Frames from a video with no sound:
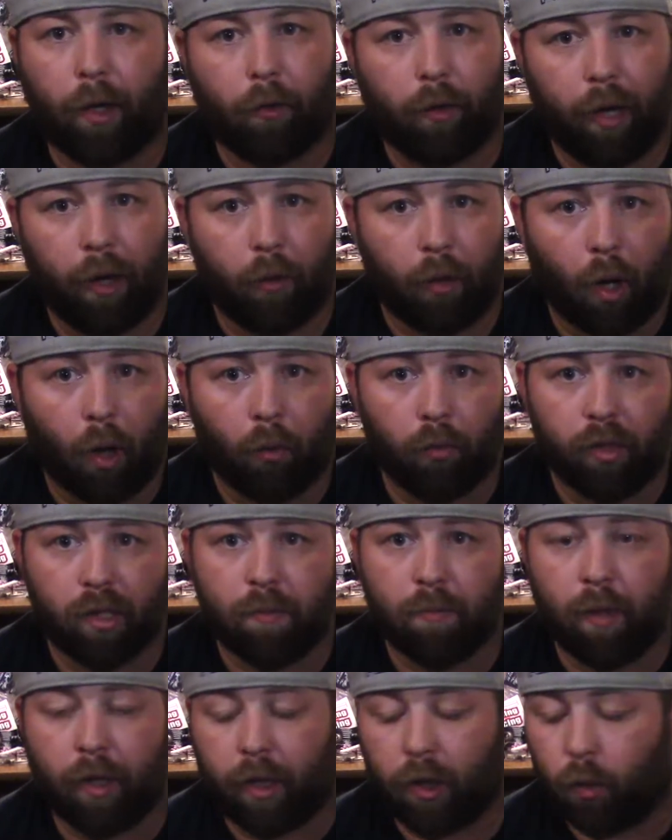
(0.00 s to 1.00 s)
around on this
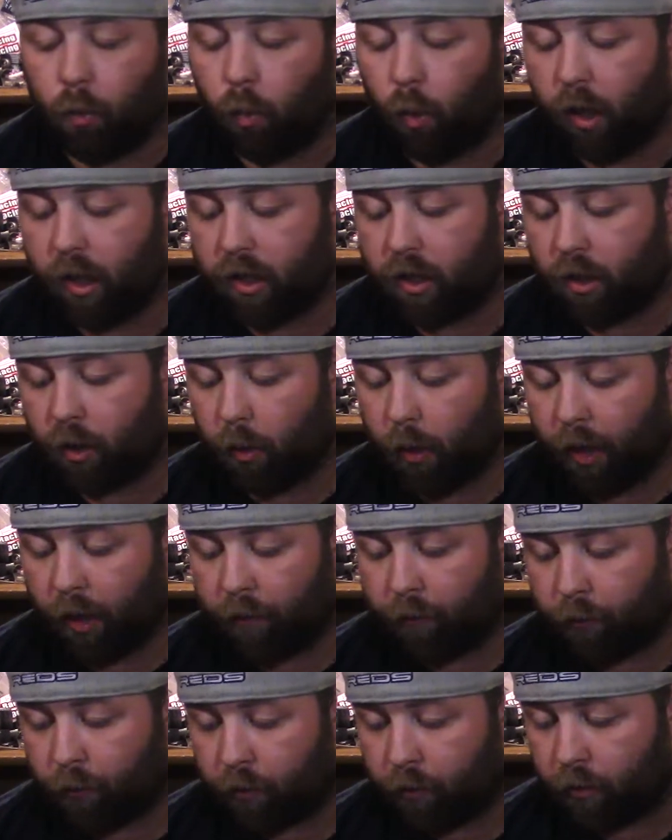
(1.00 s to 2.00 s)
buggy
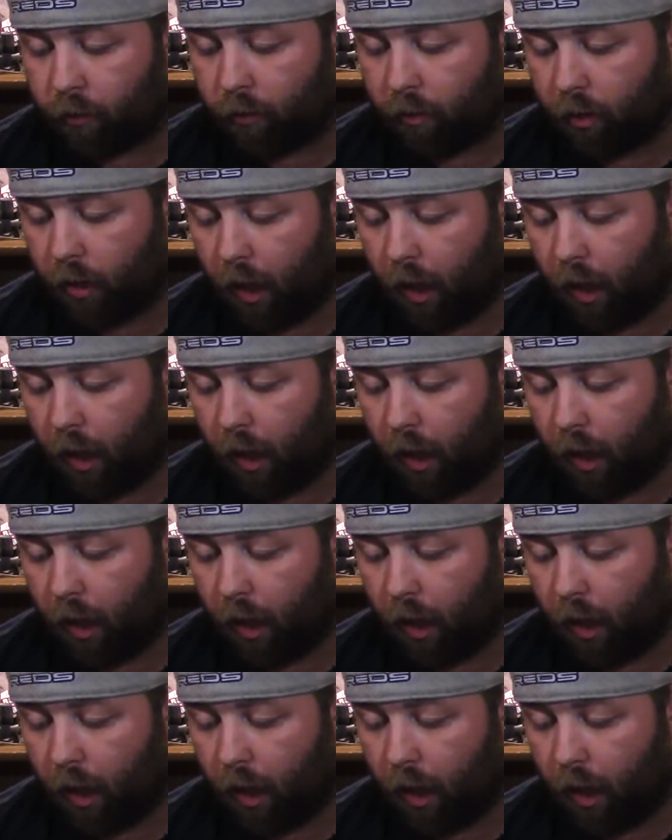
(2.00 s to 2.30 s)
whatsoever.